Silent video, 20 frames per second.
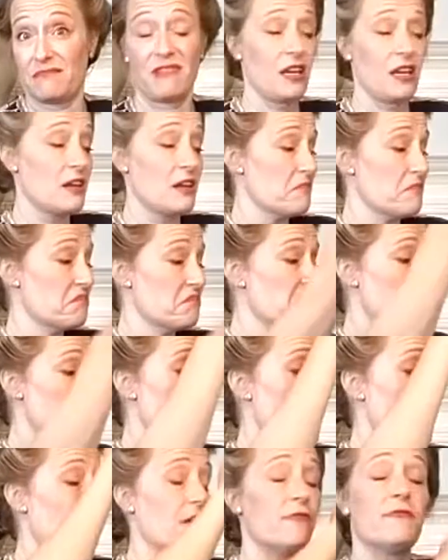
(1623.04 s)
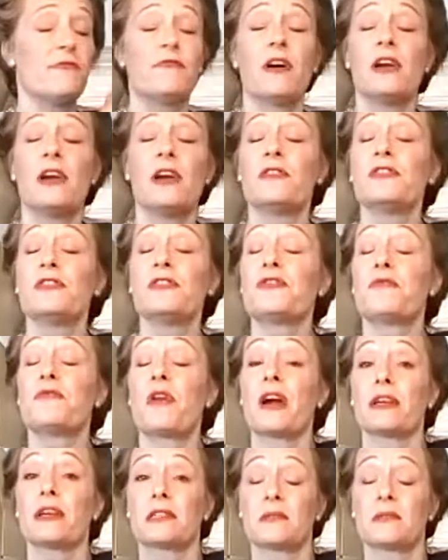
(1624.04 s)
here, have 500
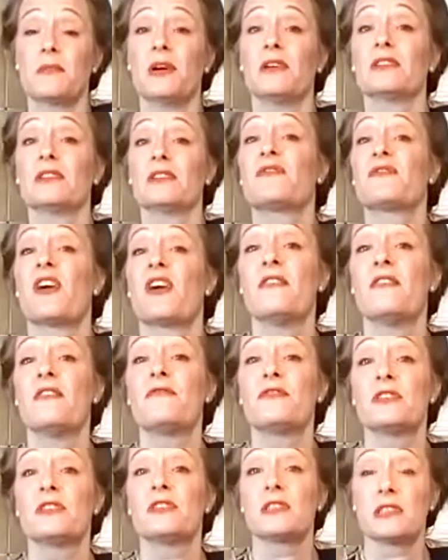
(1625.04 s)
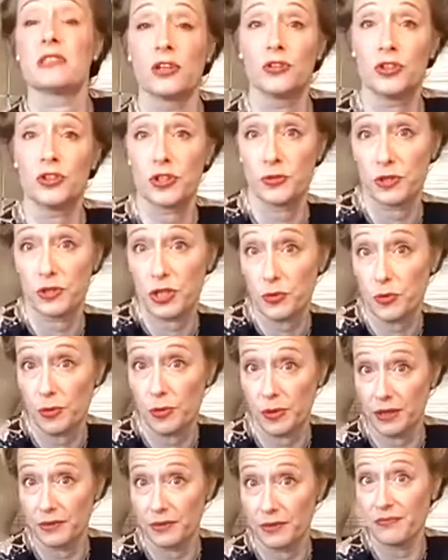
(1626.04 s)
Reichsmarks for every single Jewish
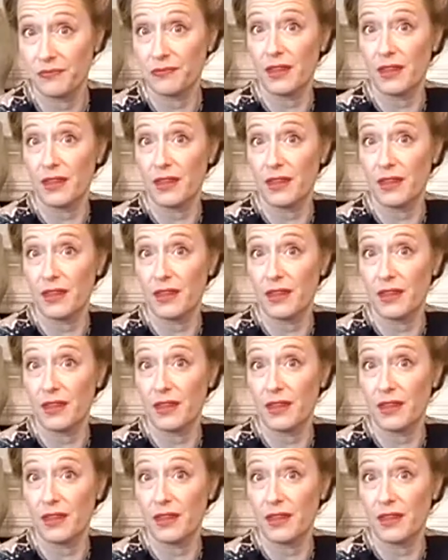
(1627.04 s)
woman.